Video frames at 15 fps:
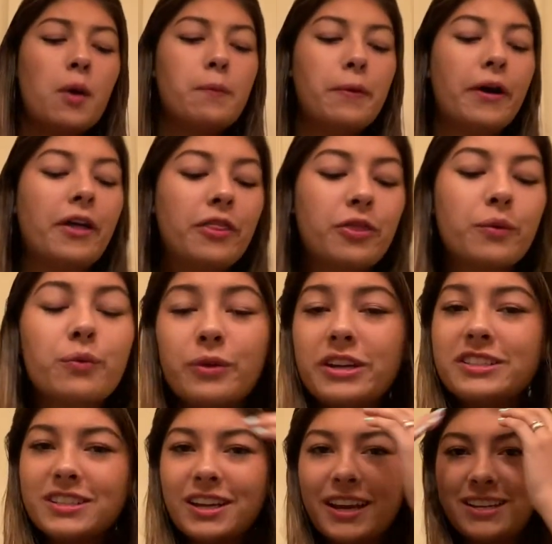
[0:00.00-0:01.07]
but the
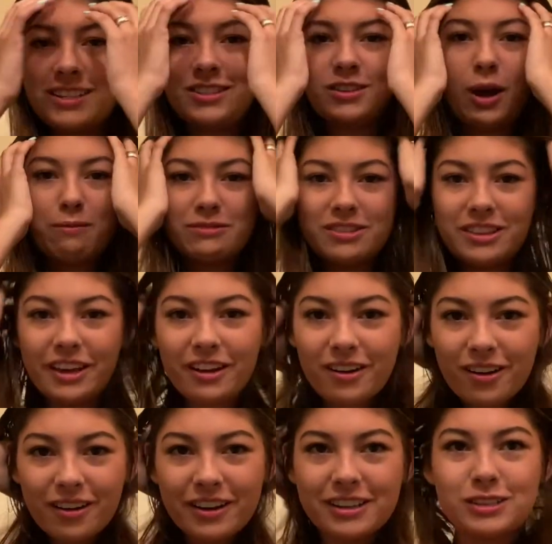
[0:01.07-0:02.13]
reason I stopped
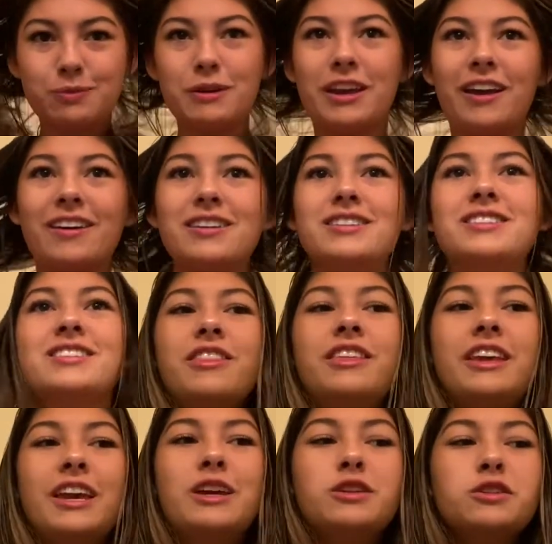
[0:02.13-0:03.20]
there is because
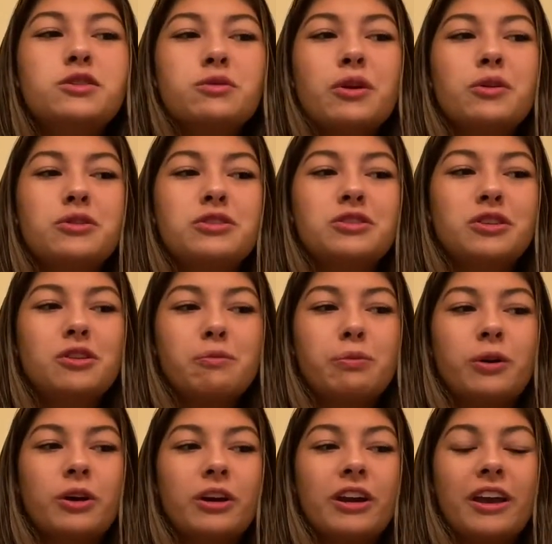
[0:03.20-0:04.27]
the intros to the
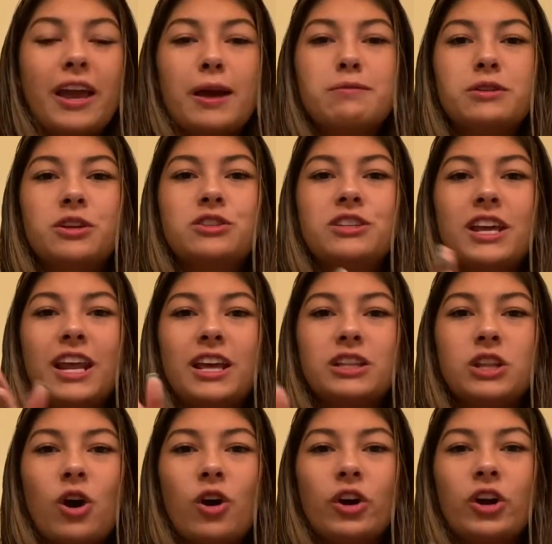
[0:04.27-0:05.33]
book kept just getting
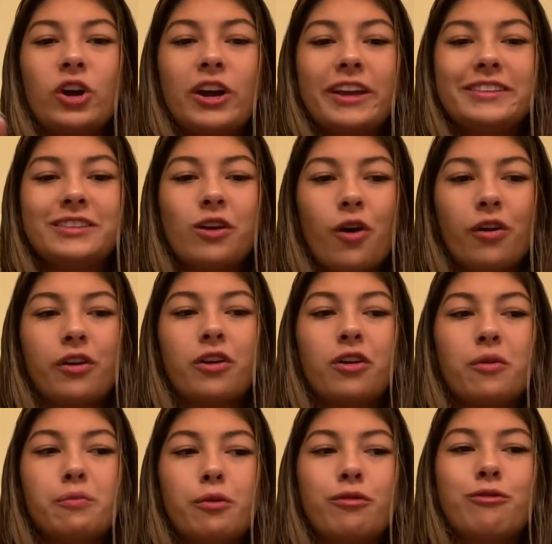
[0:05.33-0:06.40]
longer and
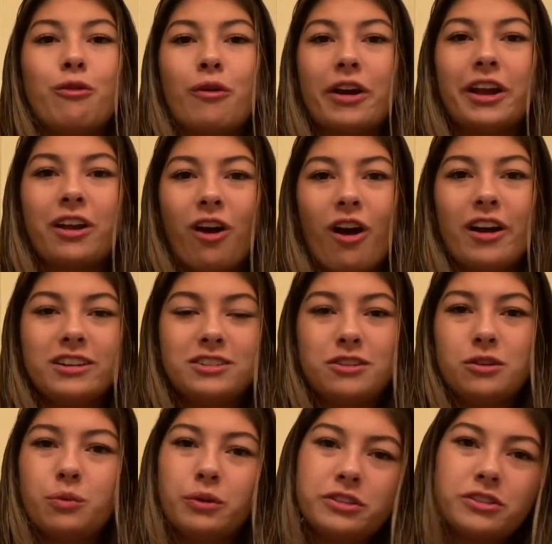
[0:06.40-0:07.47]
longer before it got to
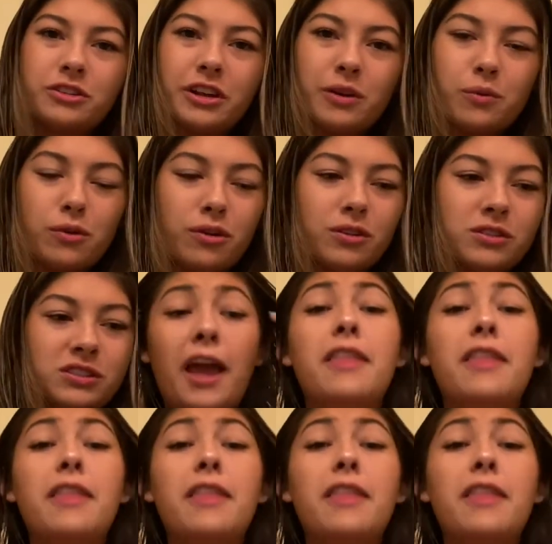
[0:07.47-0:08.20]
the wizarding world,